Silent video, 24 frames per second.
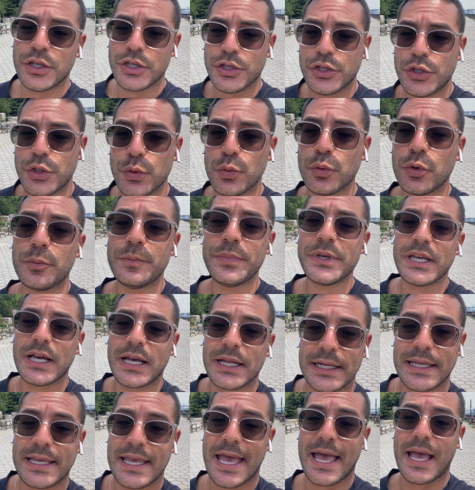You will be
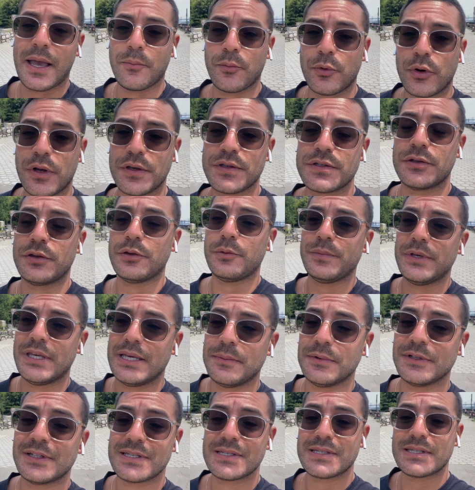on camera, so they'll be
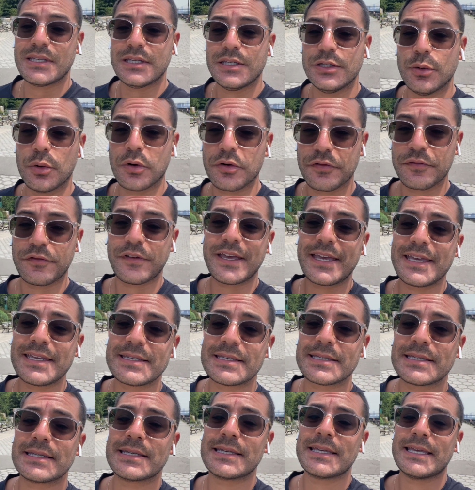able to see your
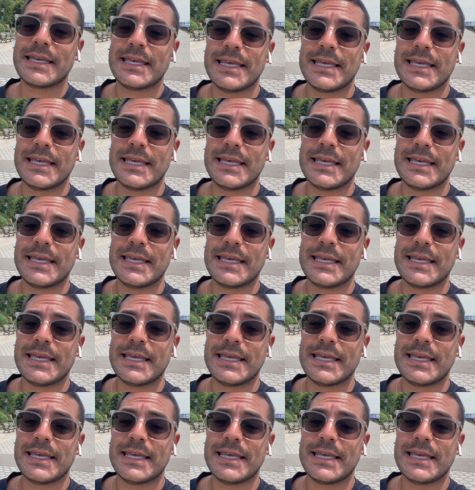face.